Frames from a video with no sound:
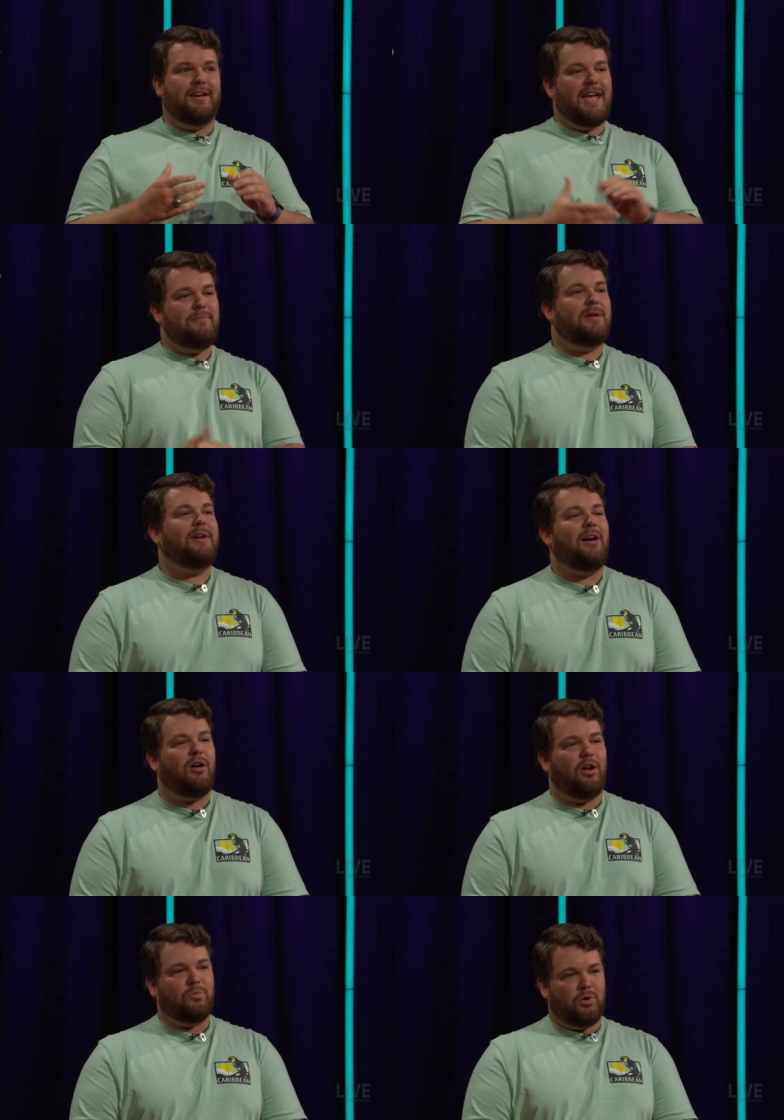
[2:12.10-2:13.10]
a game coming out
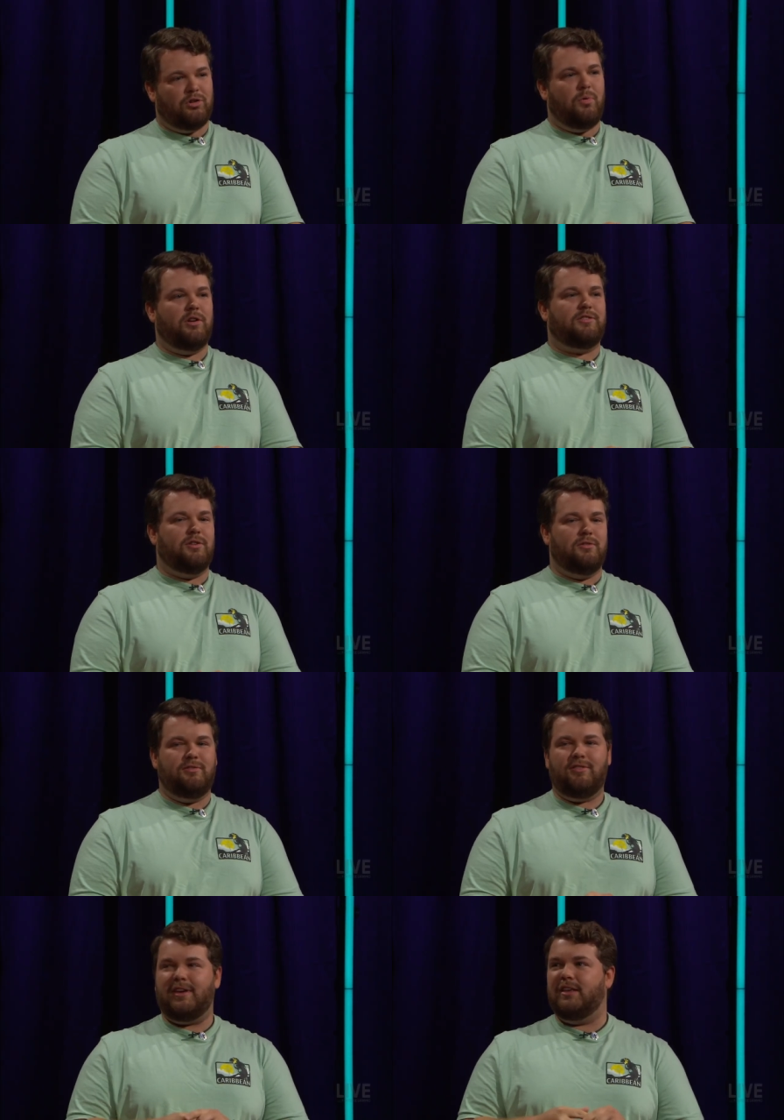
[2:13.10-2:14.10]
called World War
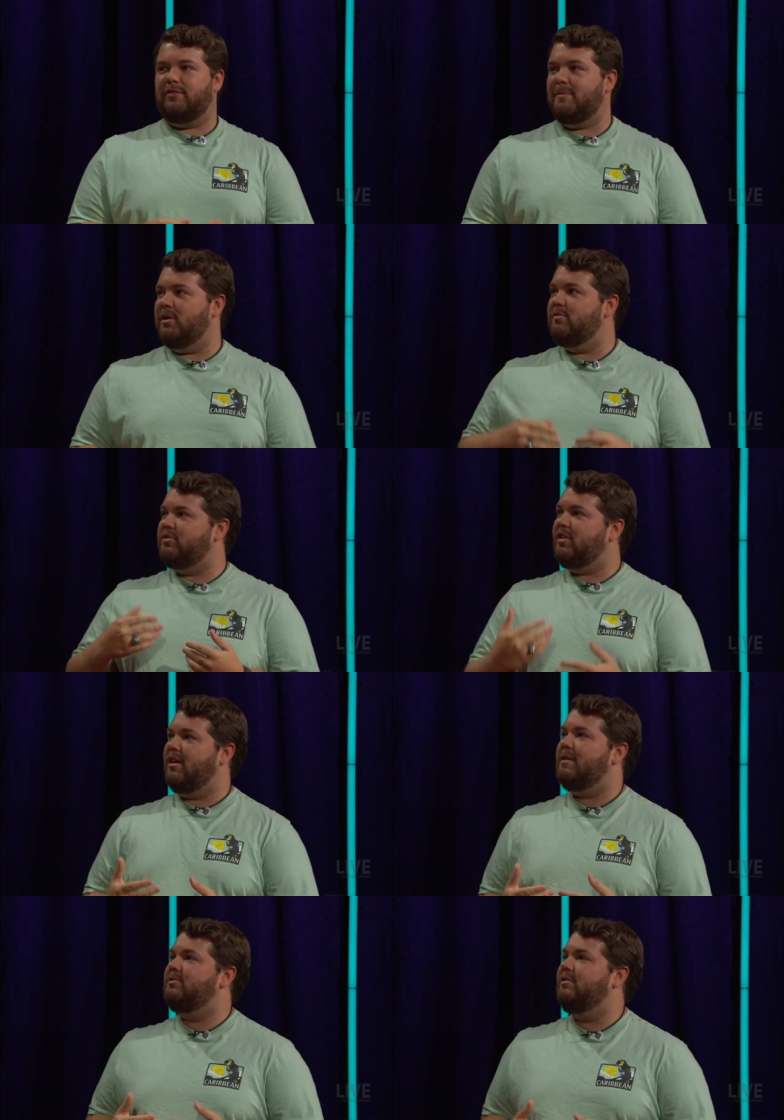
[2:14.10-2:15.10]
Toons. Yeah. It's from a new
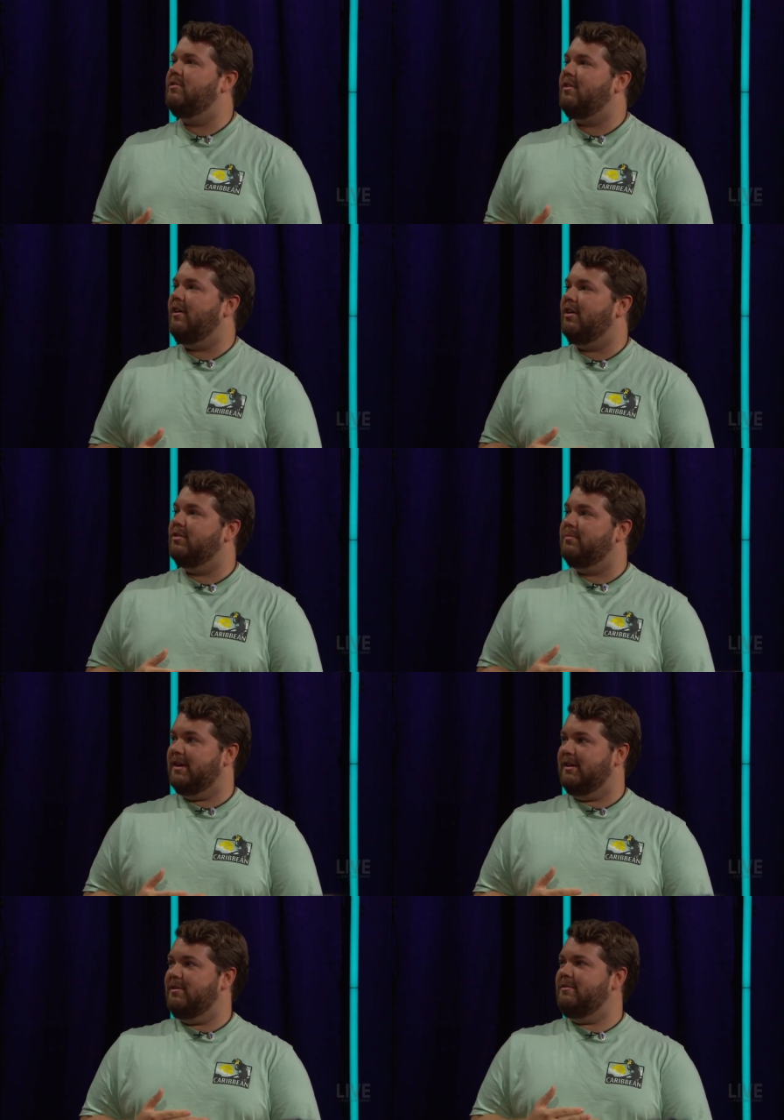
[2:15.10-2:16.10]
startup studio called
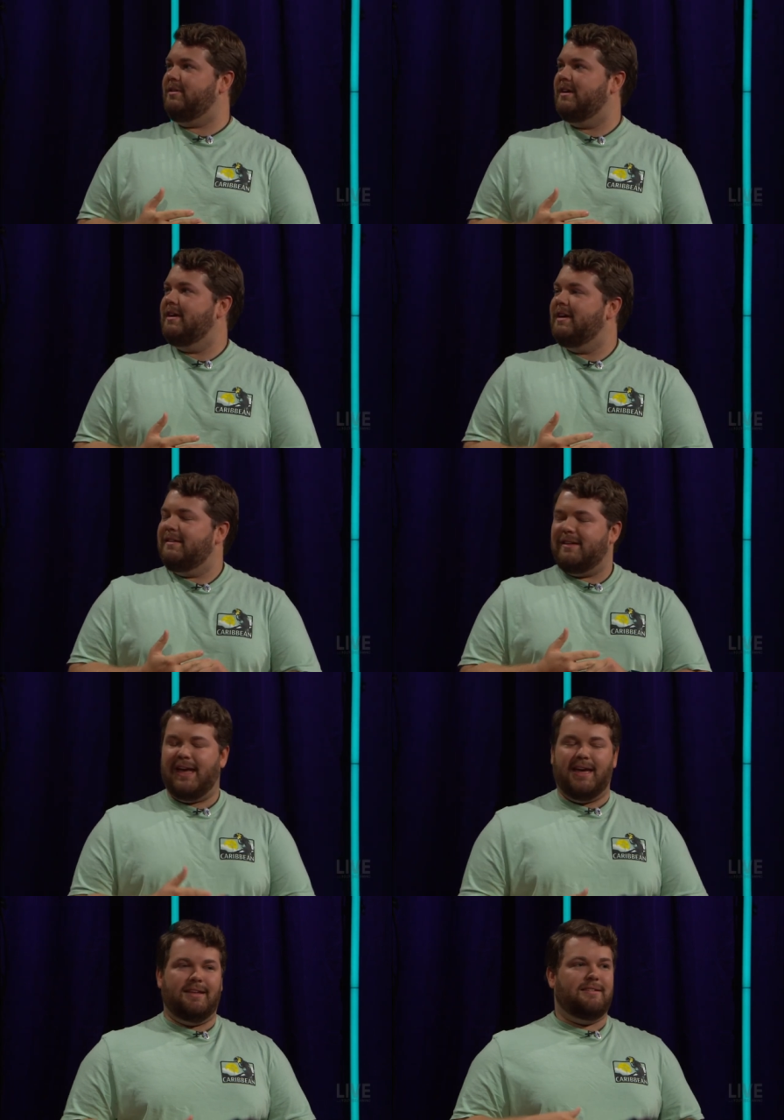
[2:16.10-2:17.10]
Reload. Yeah.
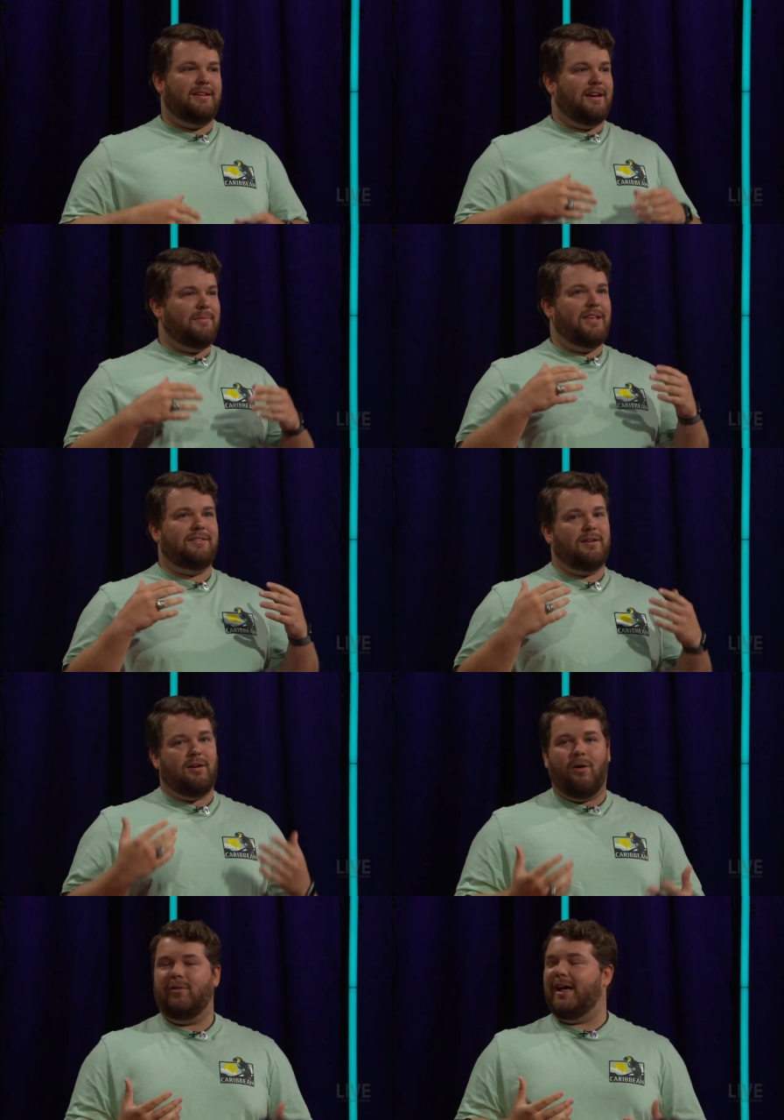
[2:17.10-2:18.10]
And um, it's
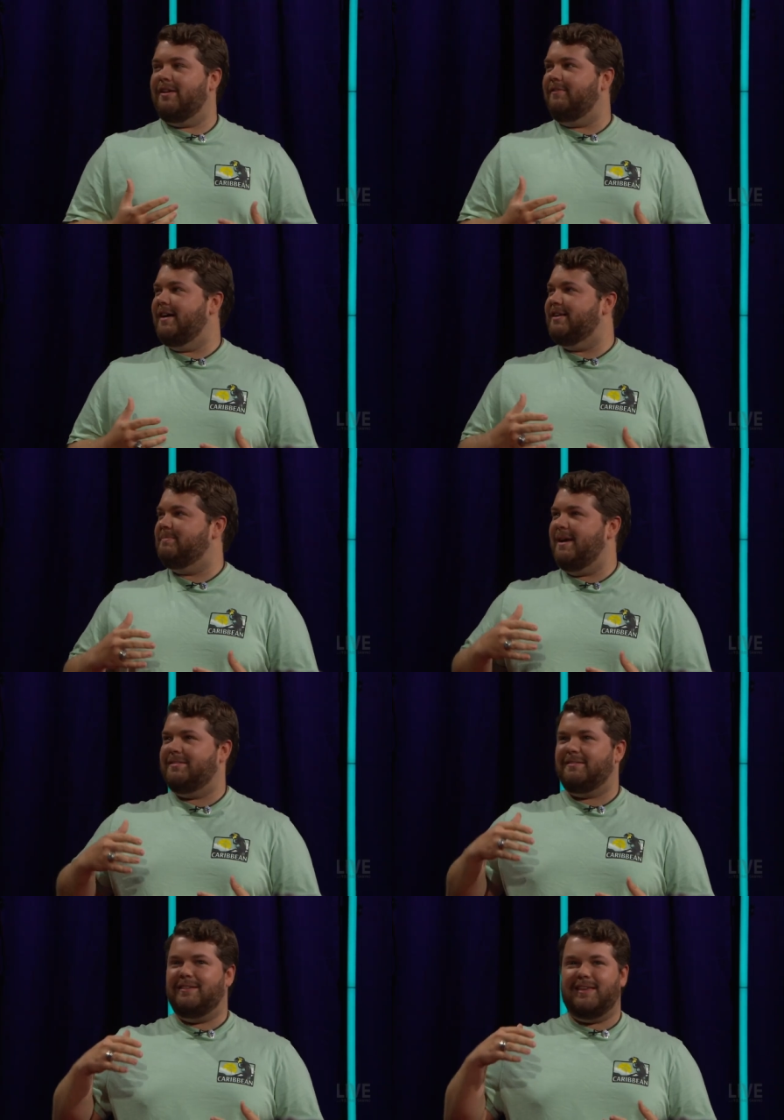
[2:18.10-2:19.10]
a whole lot of fun. It's
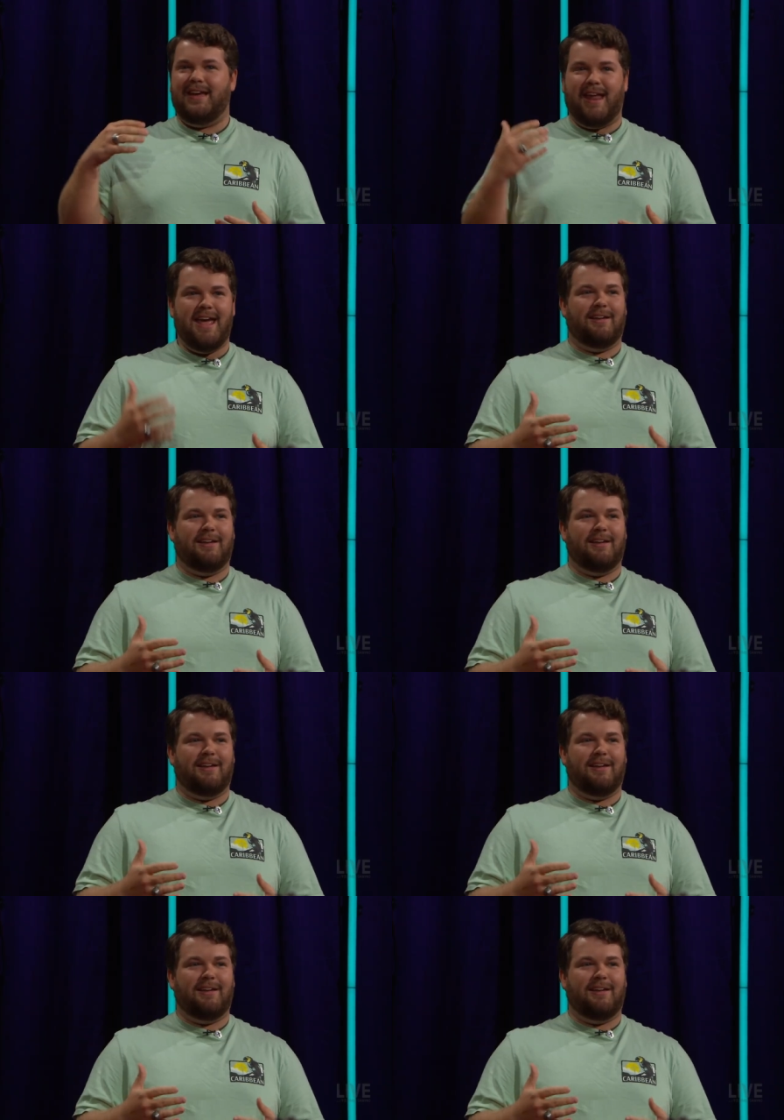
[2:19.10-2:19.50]
basically saying, hey,